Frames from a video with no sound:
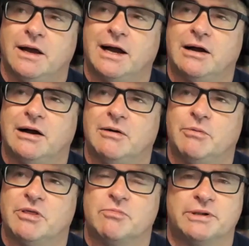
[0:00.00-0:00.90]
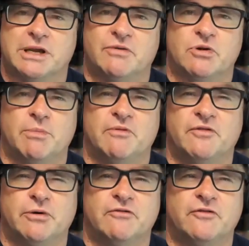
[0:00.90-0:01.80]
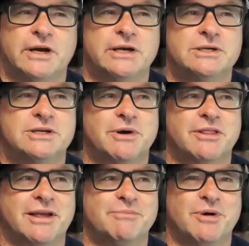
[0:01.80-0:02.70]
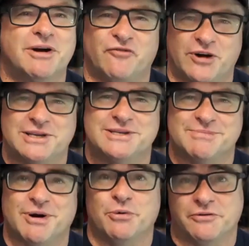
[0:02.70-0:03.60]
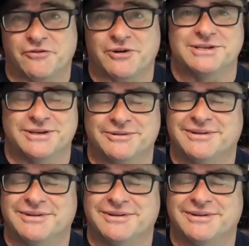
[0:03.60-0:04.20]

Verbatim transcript: I went through my David Copperfield phase. And my friends, my older friends here,